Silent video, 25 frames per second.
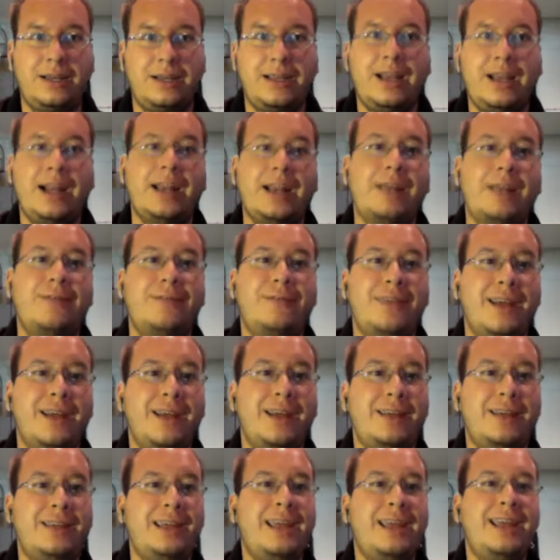kind of uh,
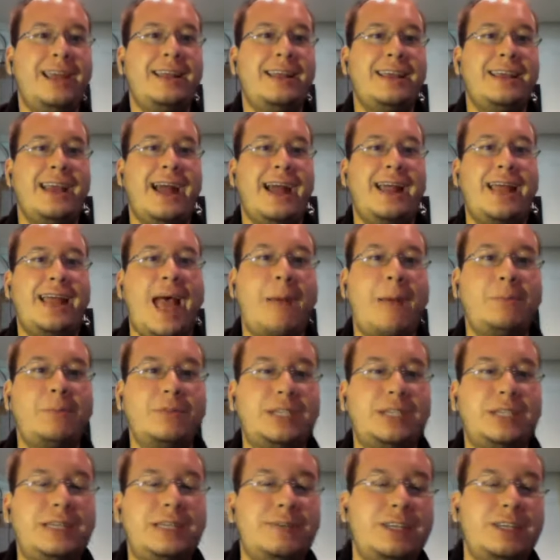hitting at Apple
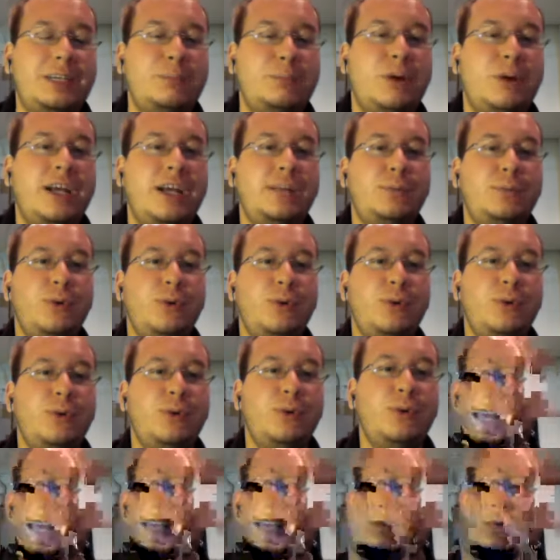TV's price point.
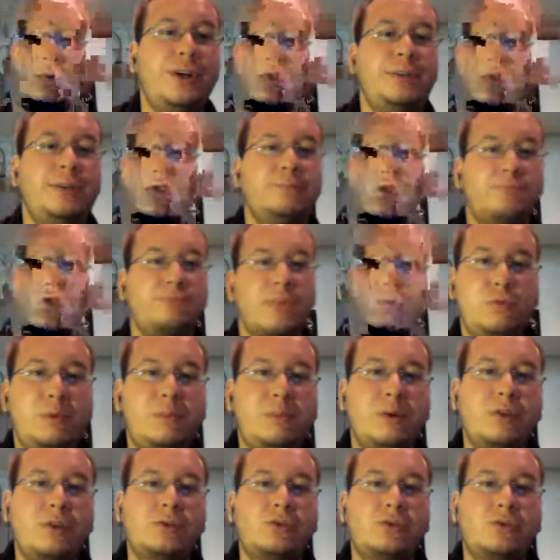Miracast will
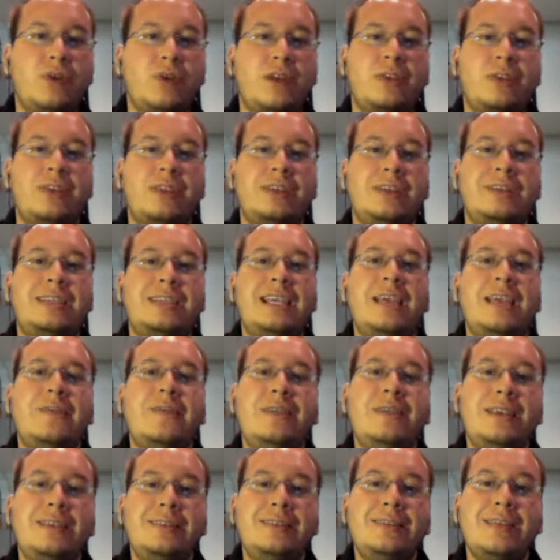soon be built directly into
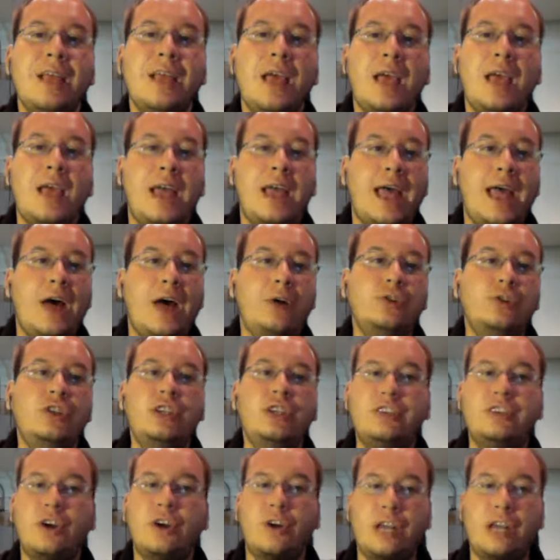TVs.
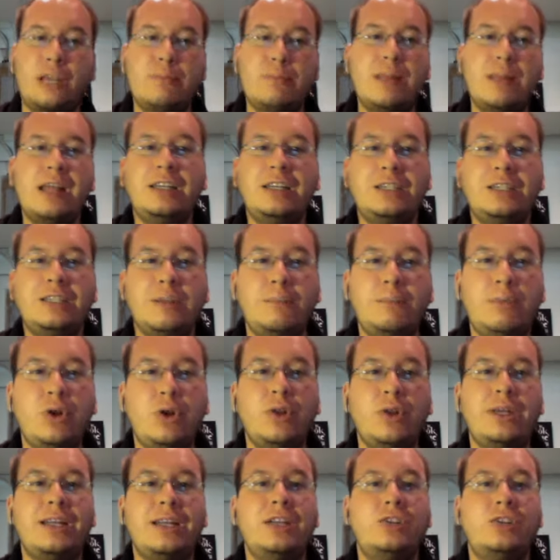LG is already committed to
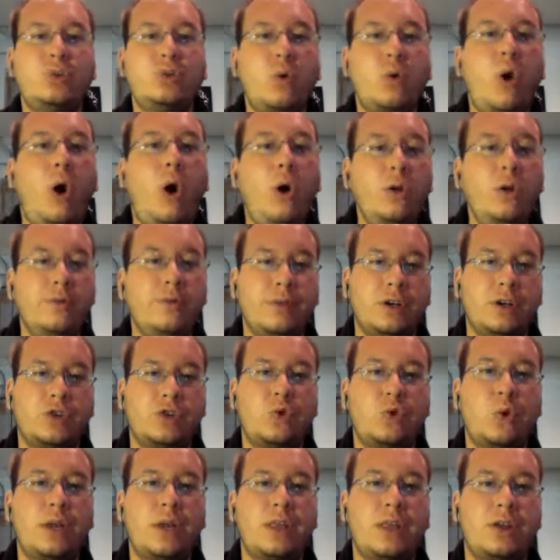building it into all of
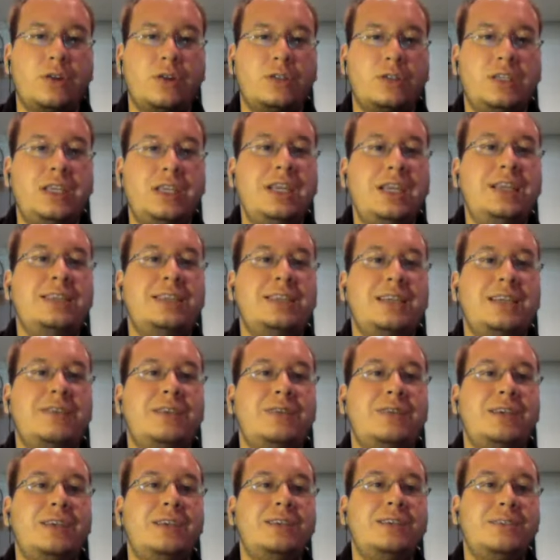their 2013
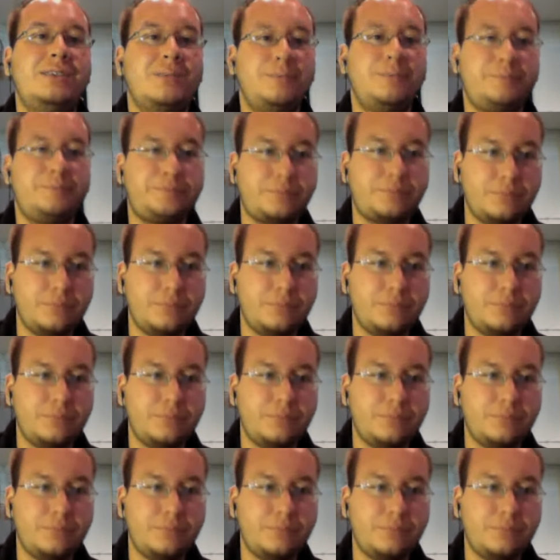TVs,